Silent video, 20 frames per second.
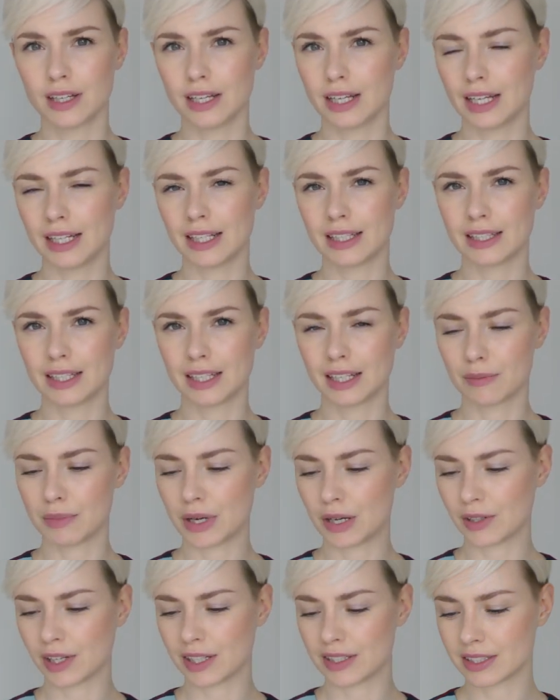anything
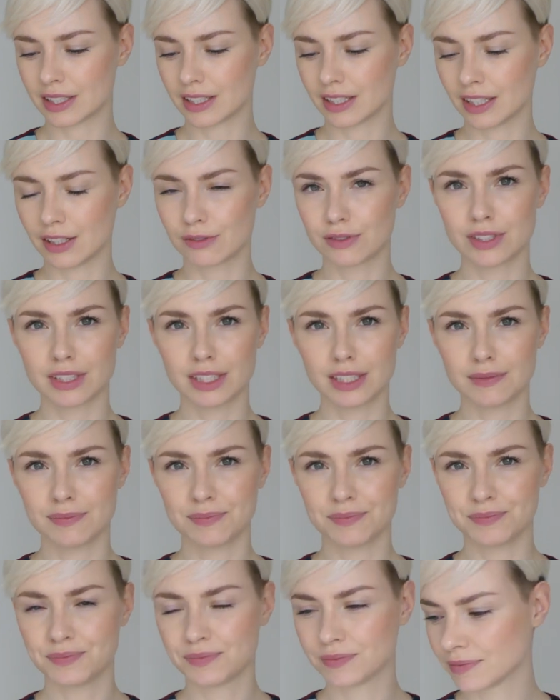about her skincare
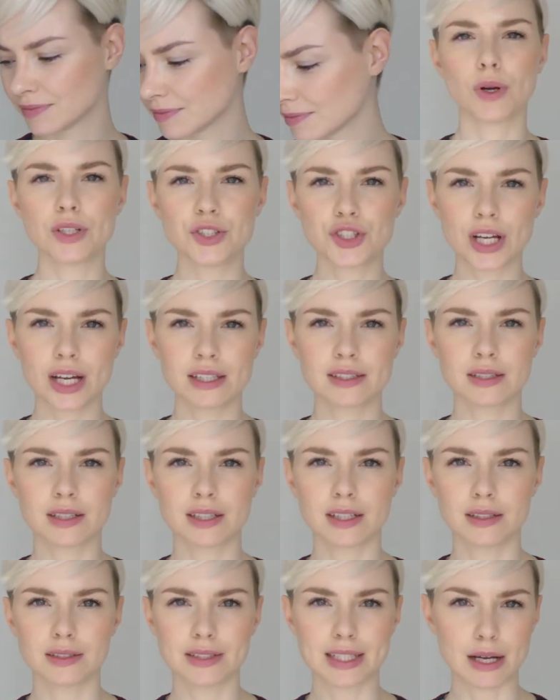routine. When she has
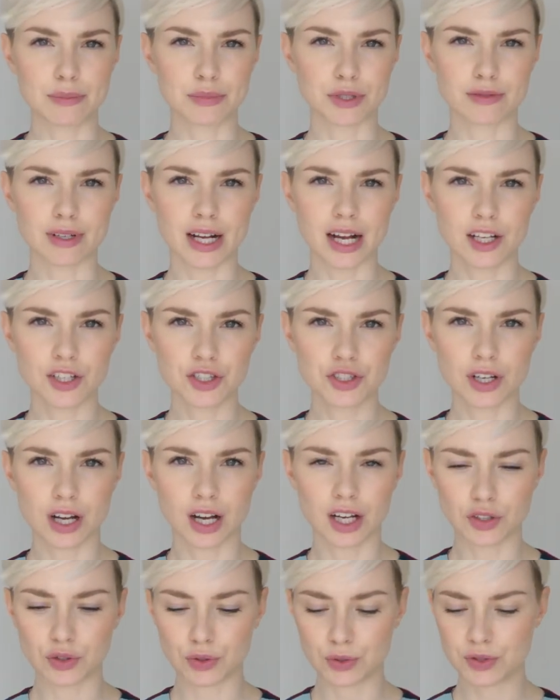a nappy rash,
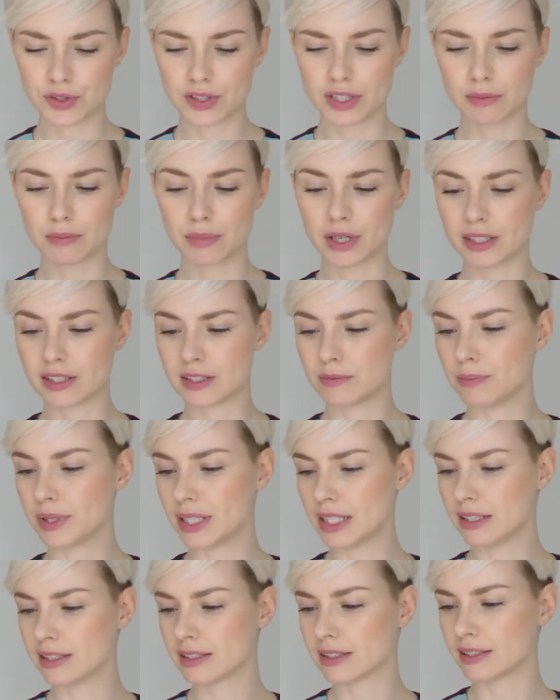I use the Burts
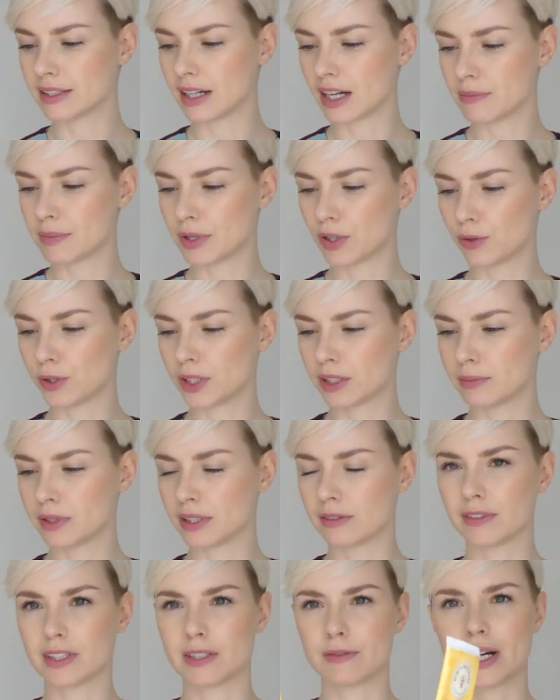Bees diaper
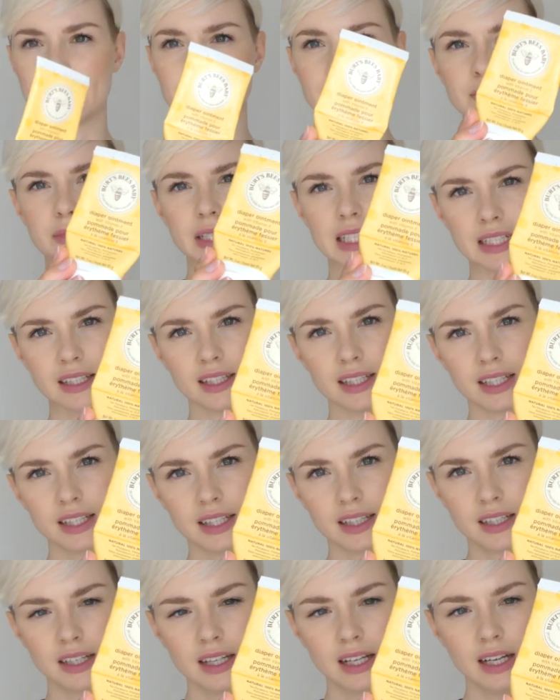ointment with vitamin
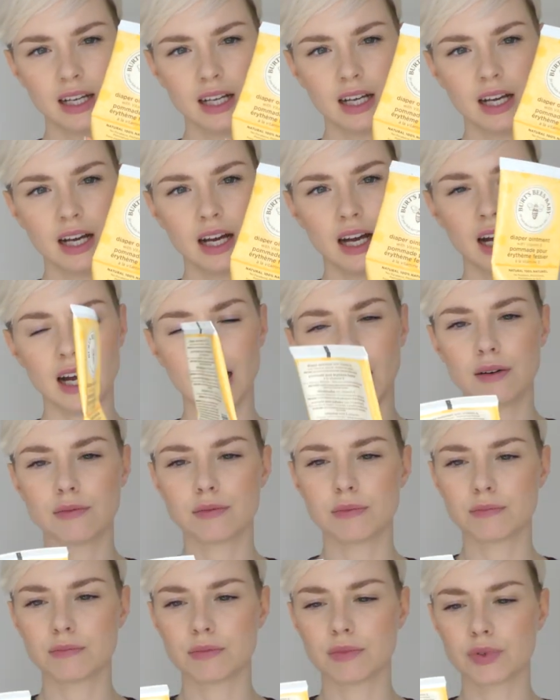E.
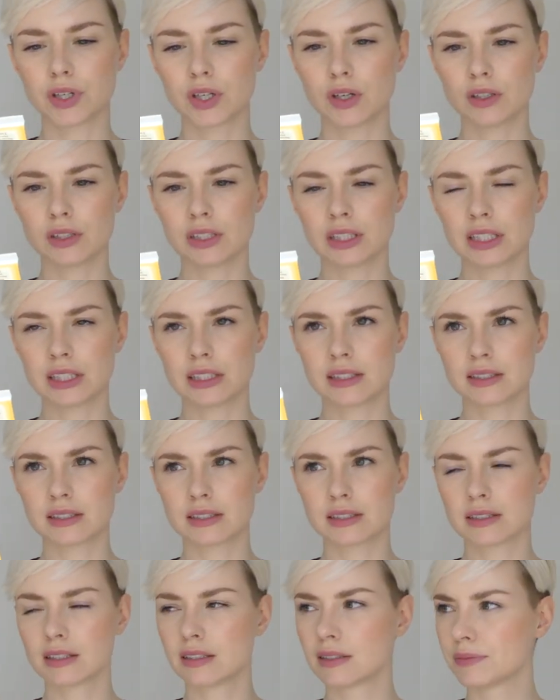We got
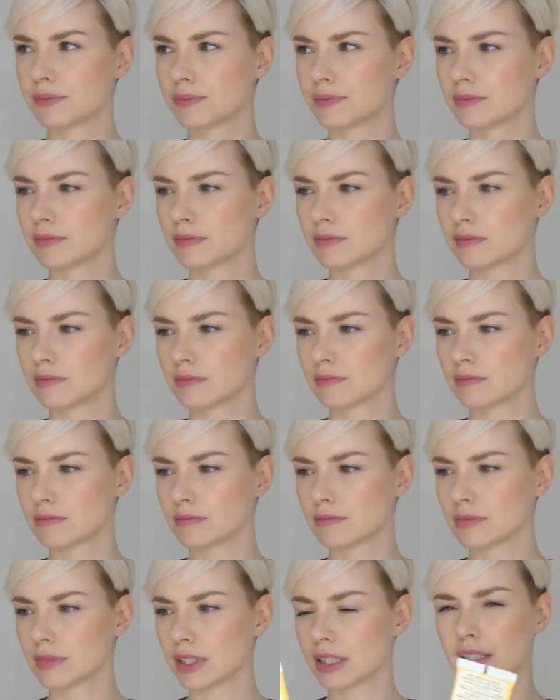this
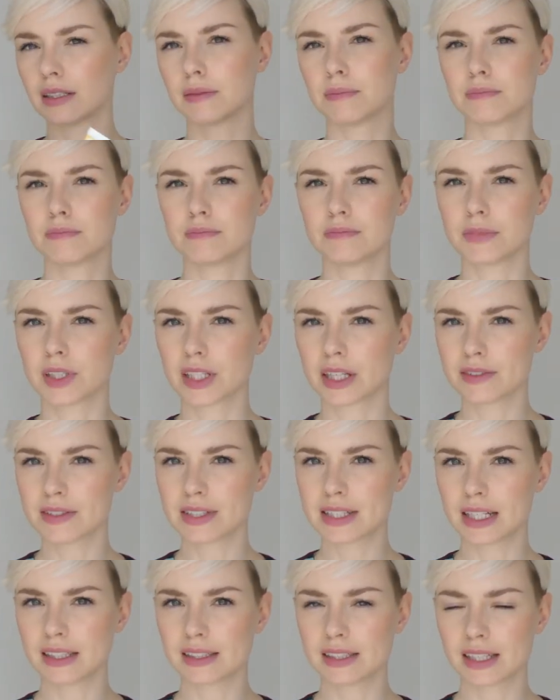in a gift
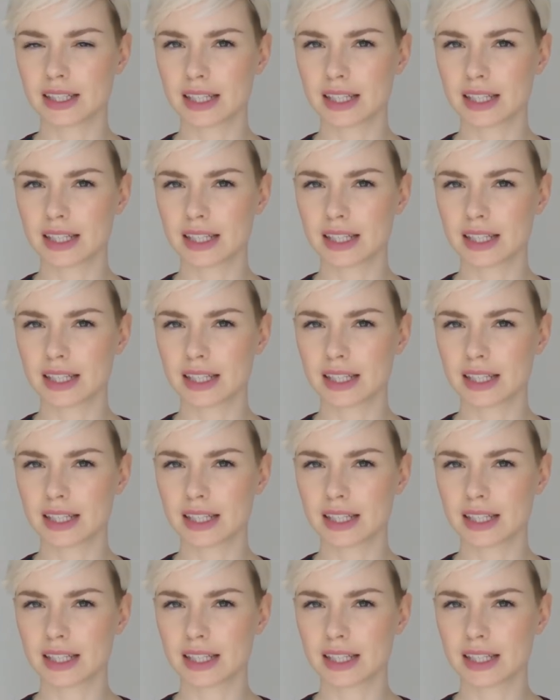set, I